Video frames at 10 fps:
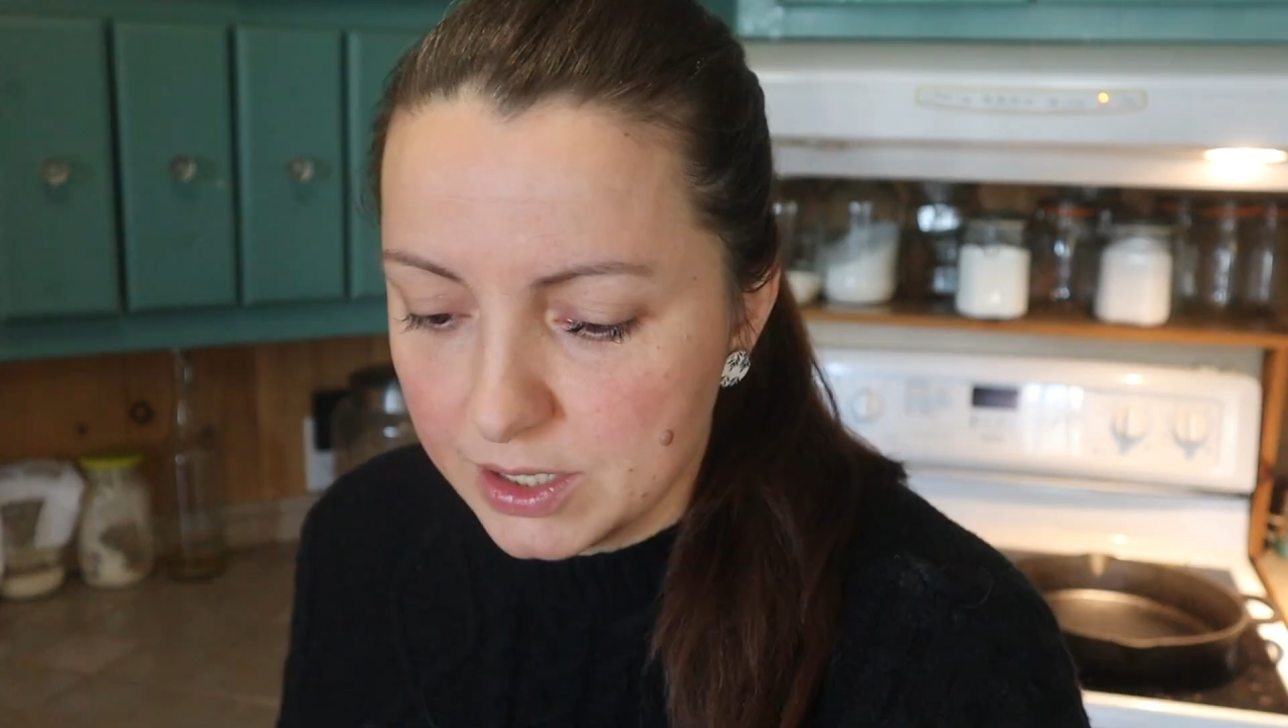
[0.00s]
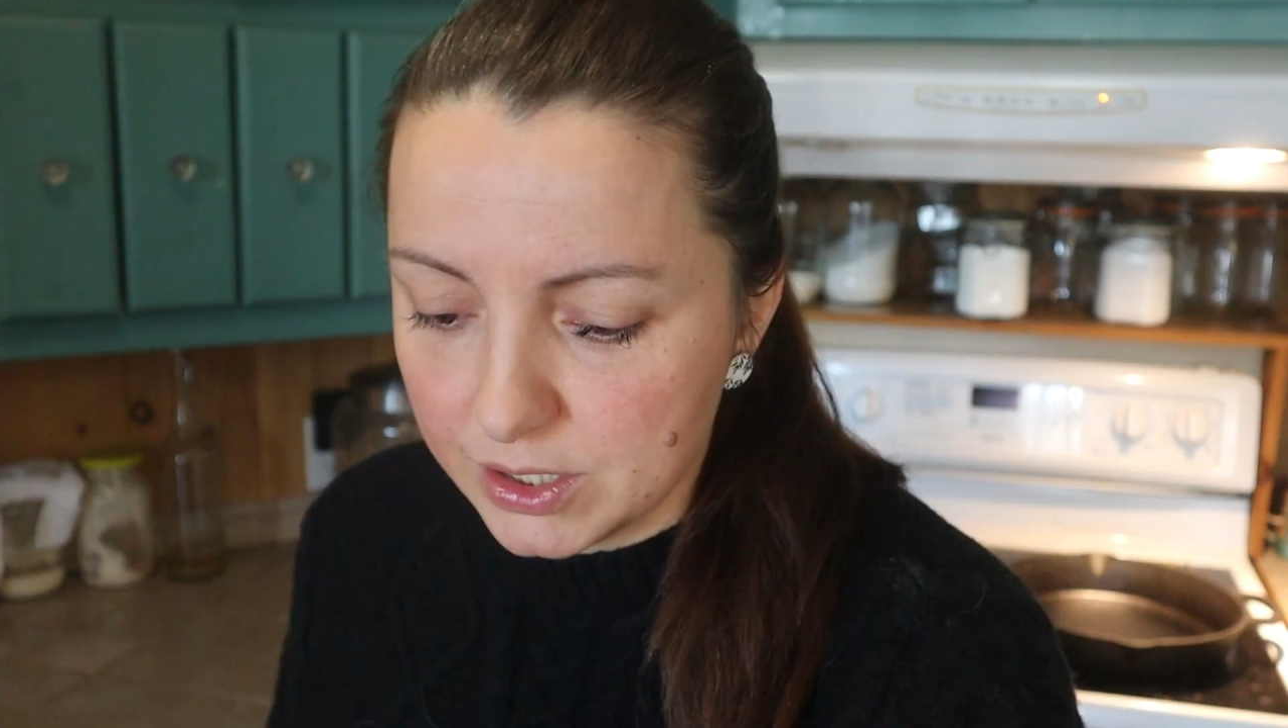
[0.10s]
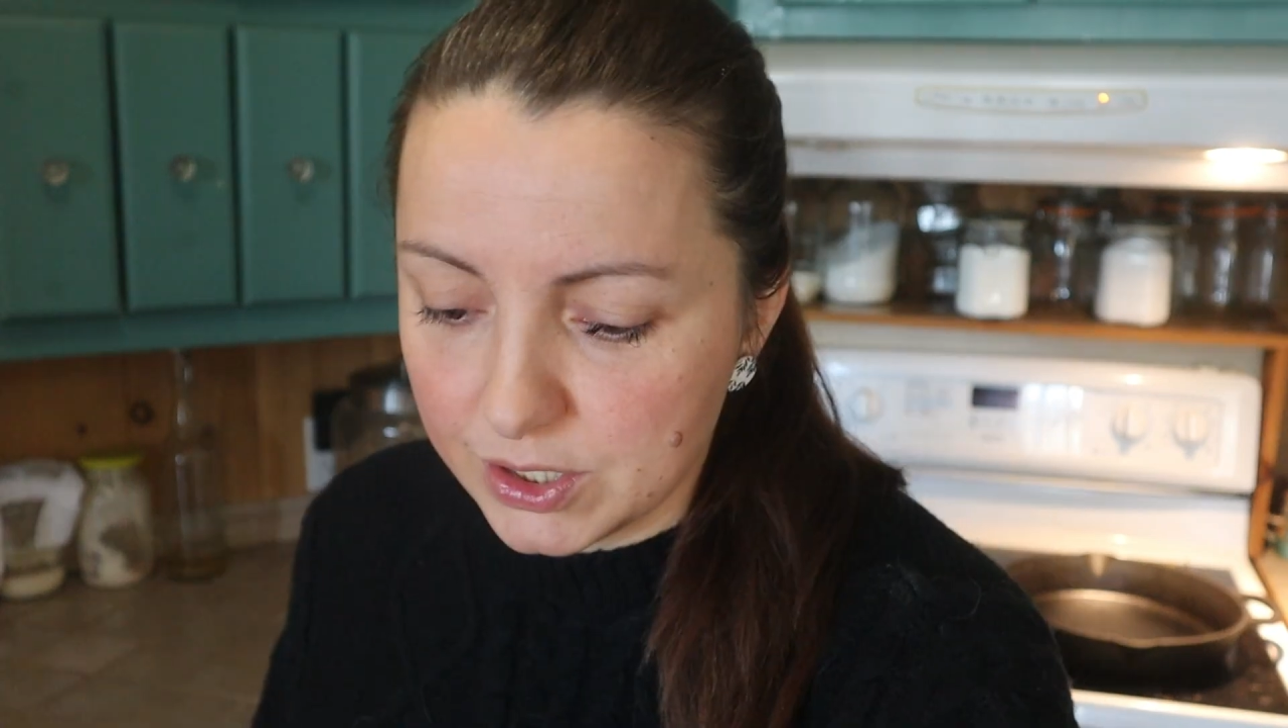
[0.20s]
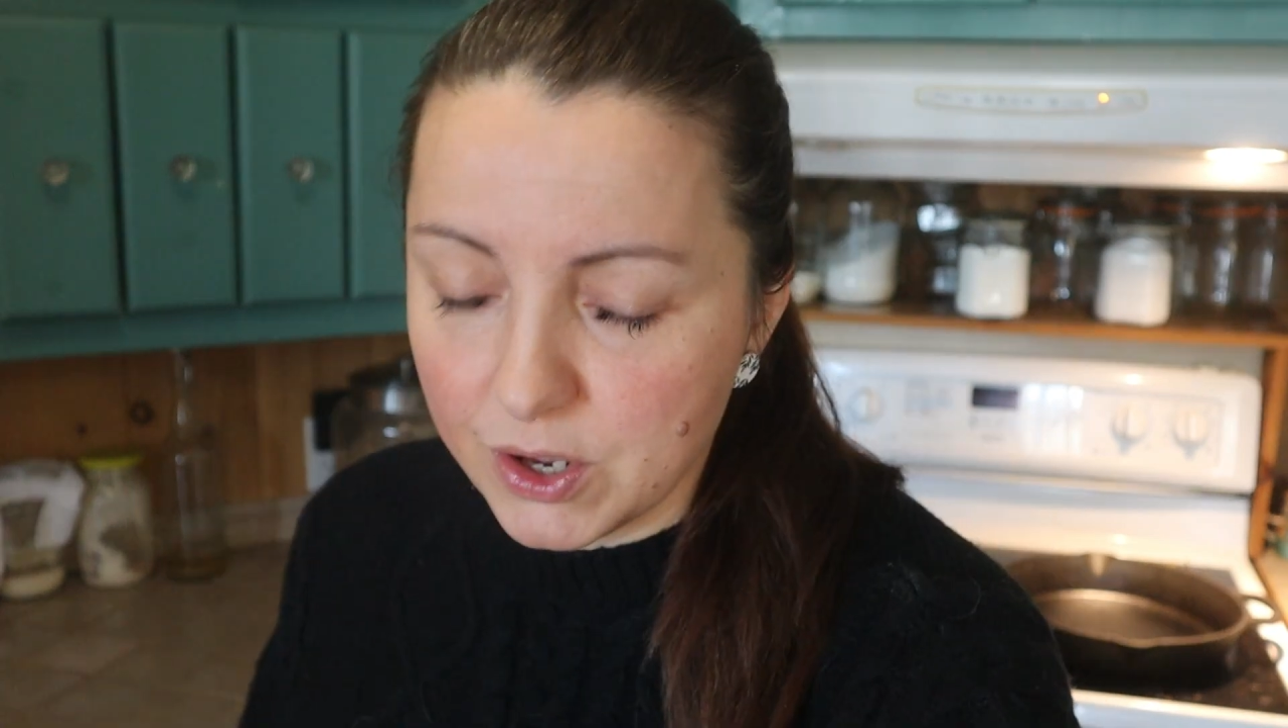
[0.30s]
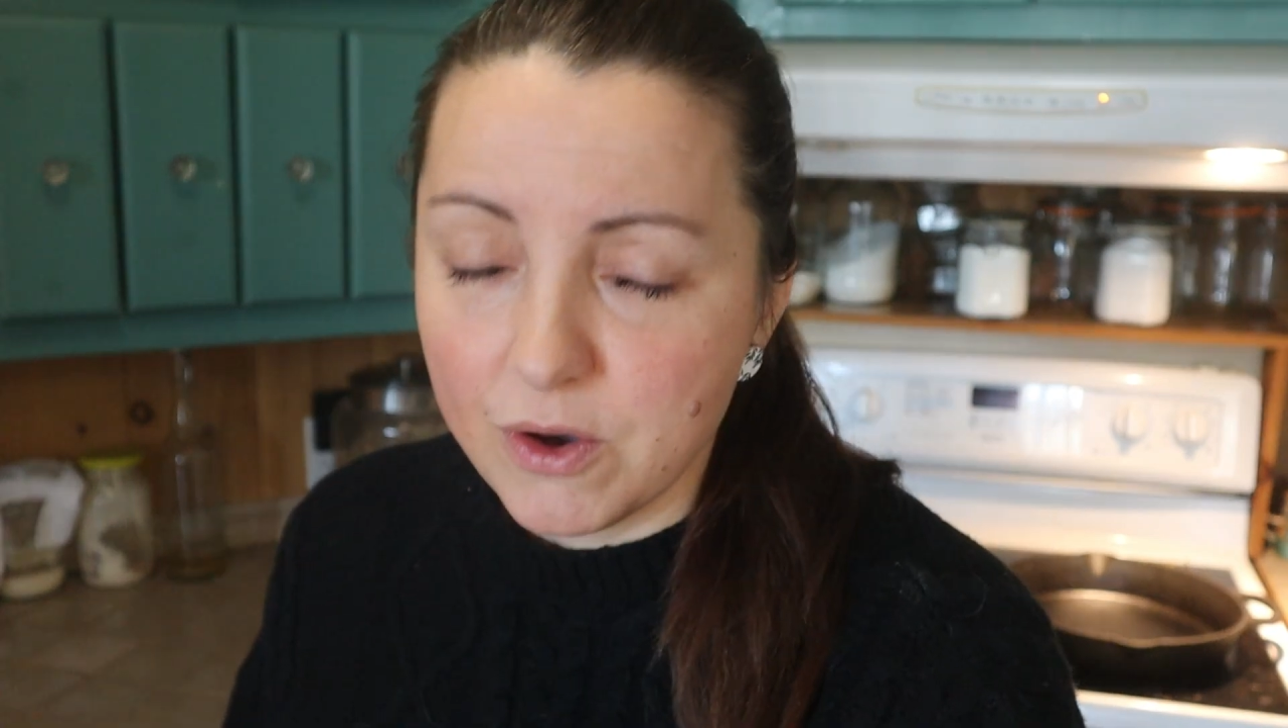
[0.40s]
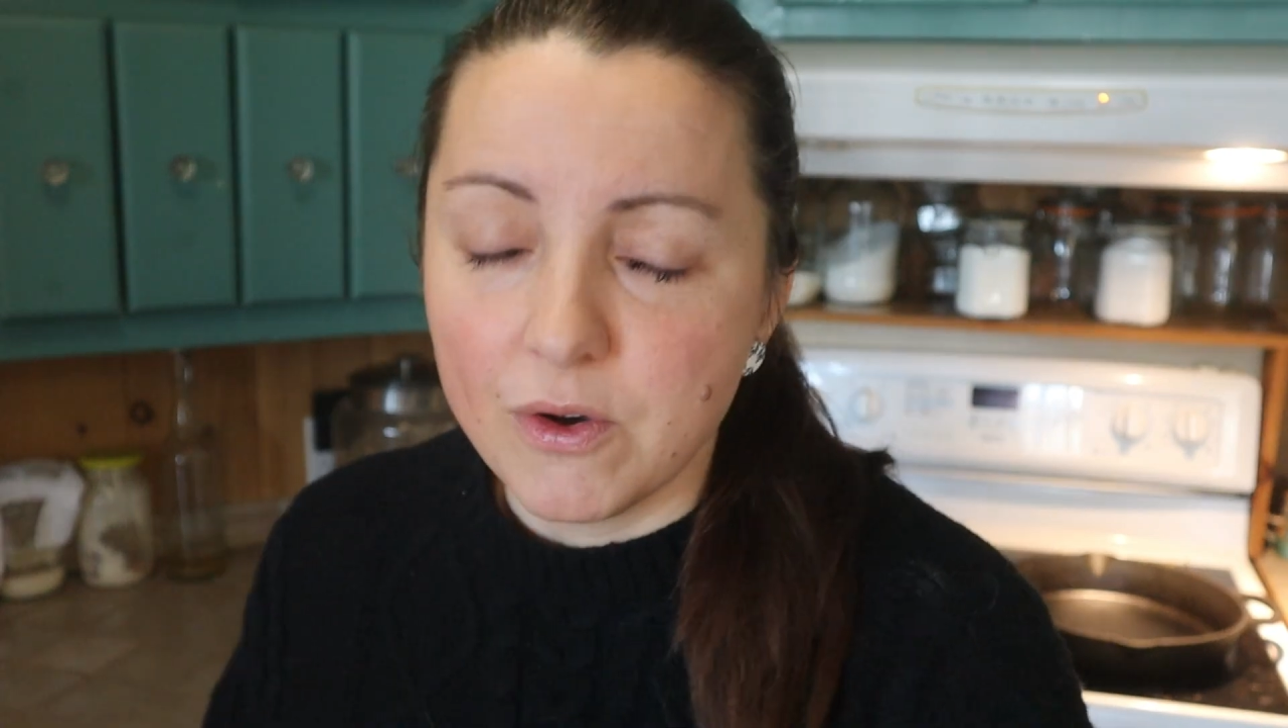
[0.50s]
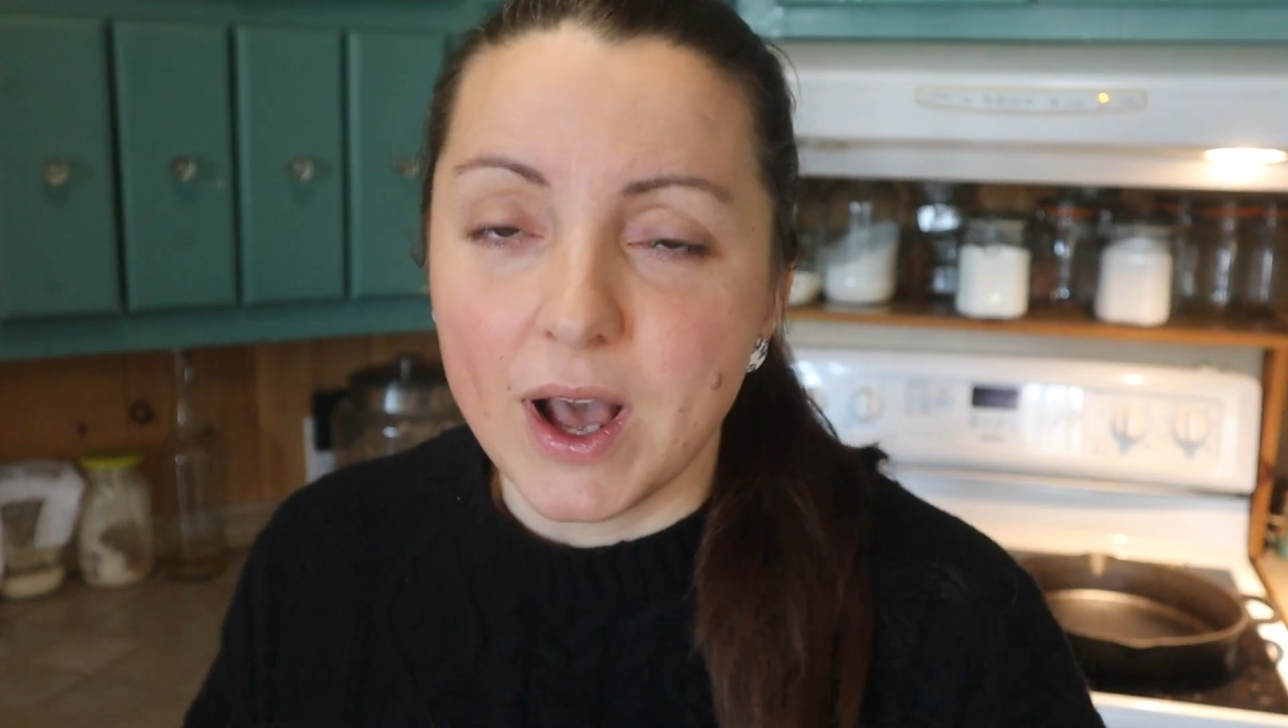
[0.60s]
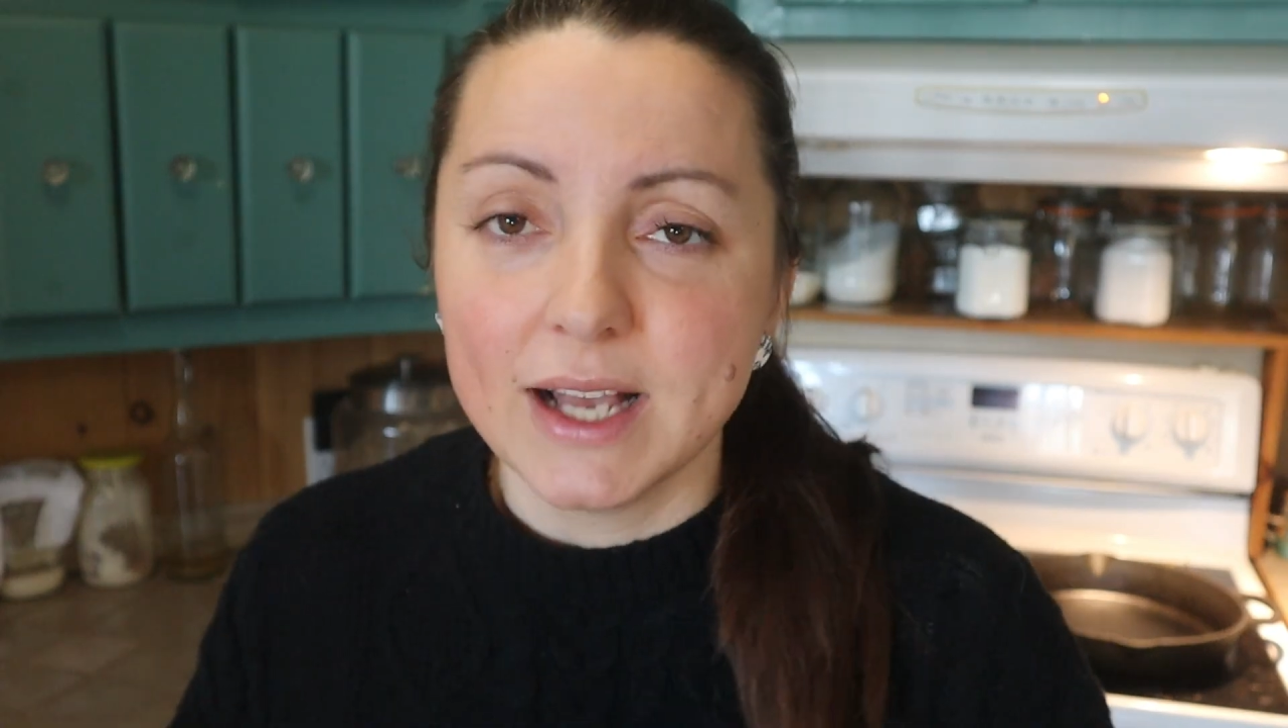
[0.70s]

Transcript: So